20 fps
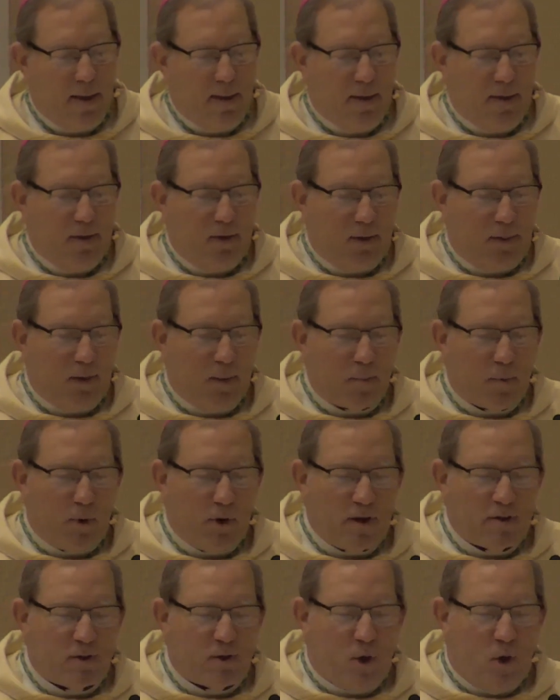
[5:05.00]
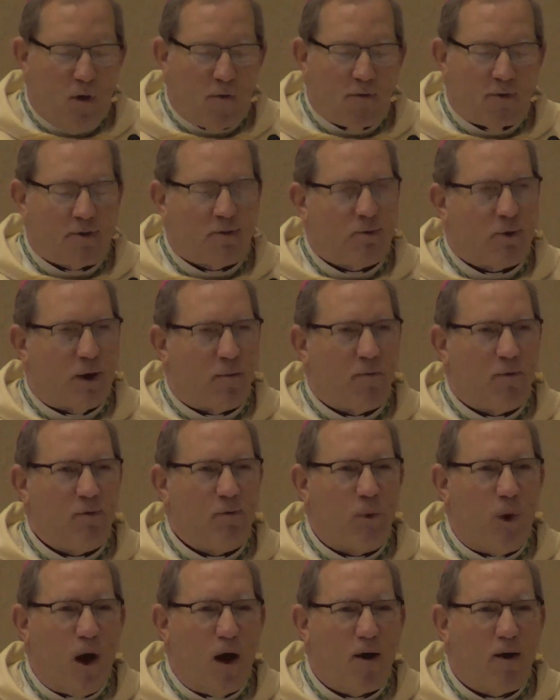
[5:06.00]
Yeah, the bridge over troubled
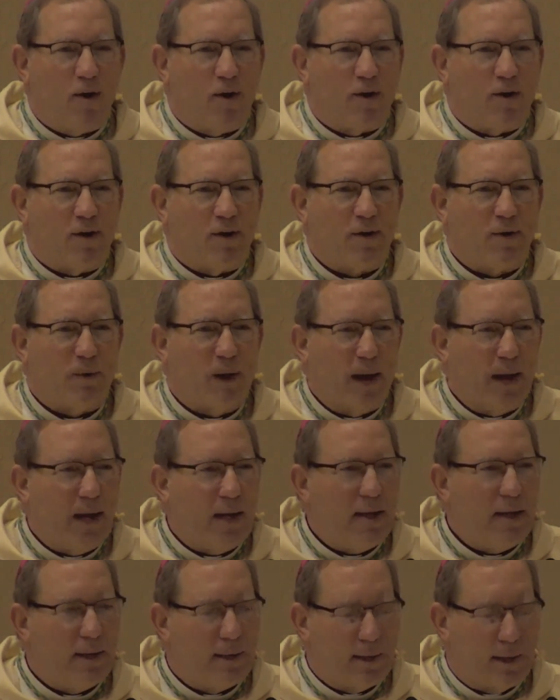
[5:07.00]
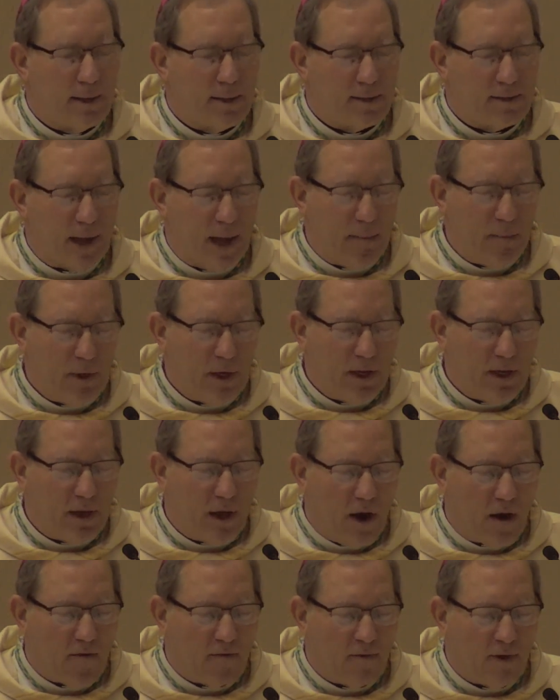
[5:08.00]
water, right? Simon and
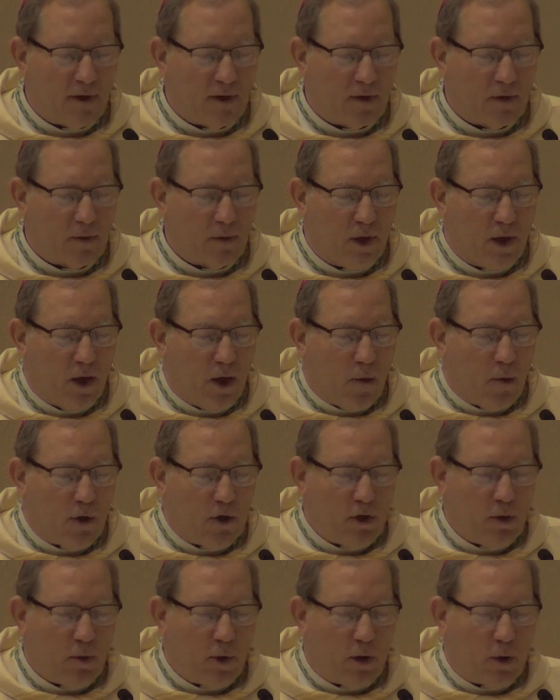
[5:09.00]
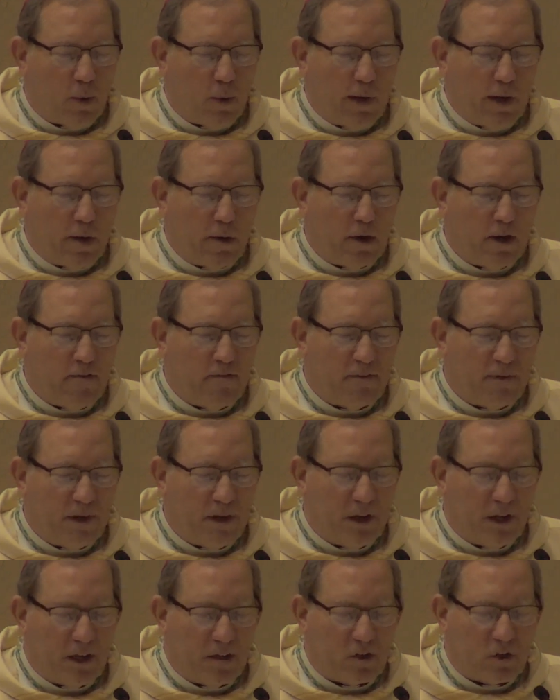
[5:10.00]
Garfunkel. When you are weary,
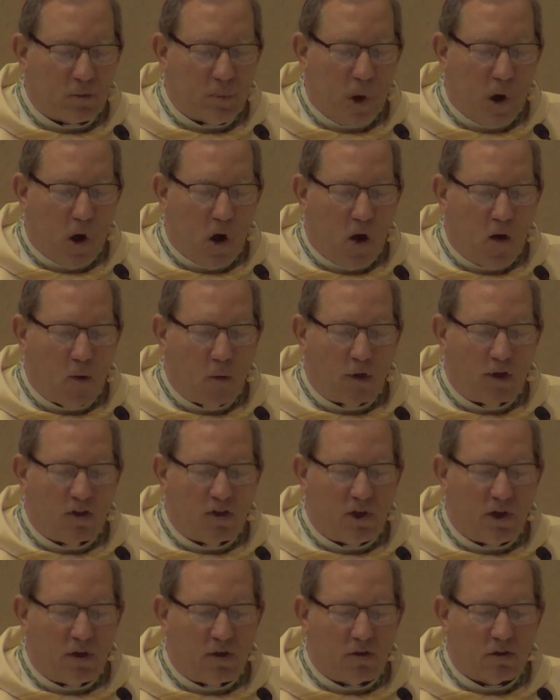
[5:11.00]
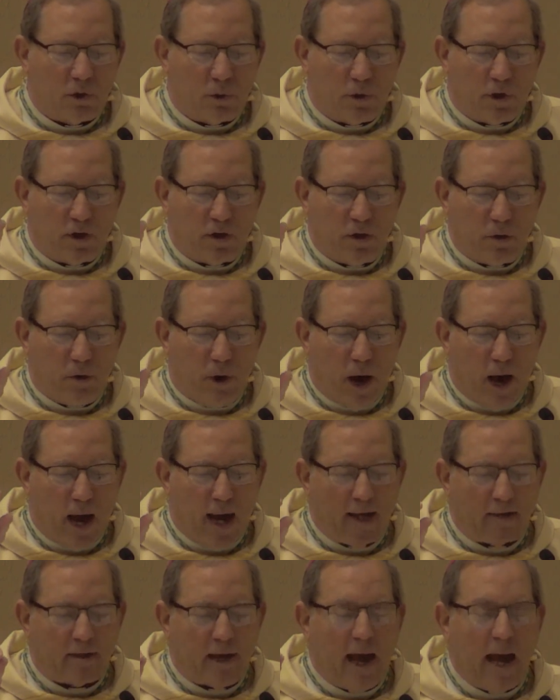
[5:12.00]
feeling small, when tears are in your
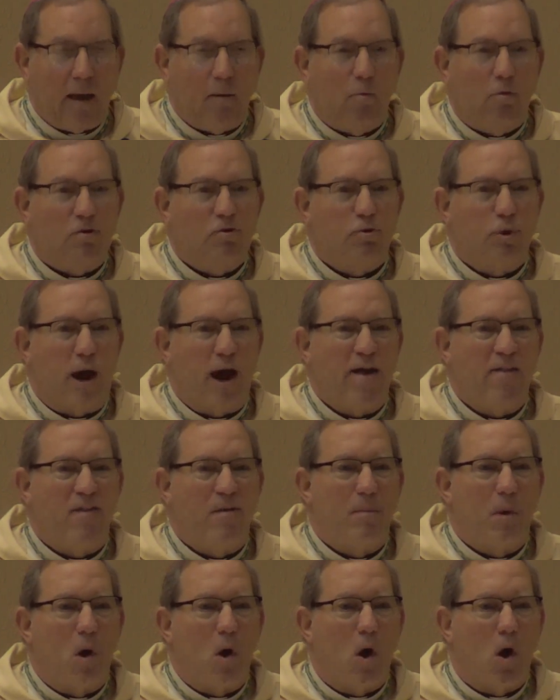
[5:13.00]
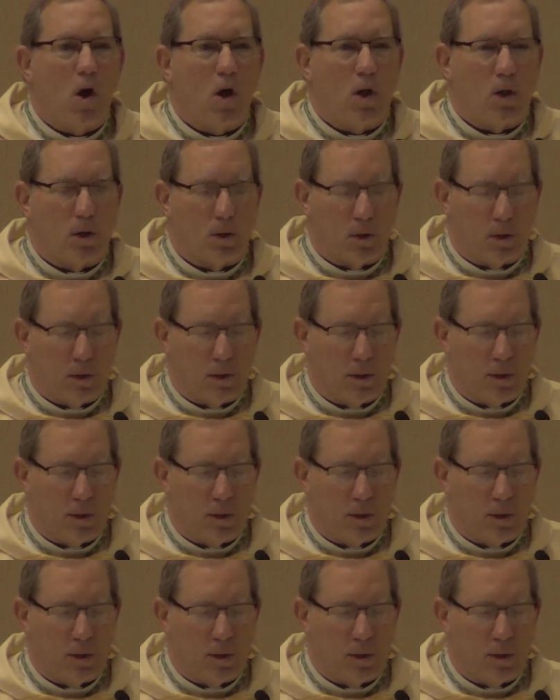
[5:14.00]
eyes, I will dry them all.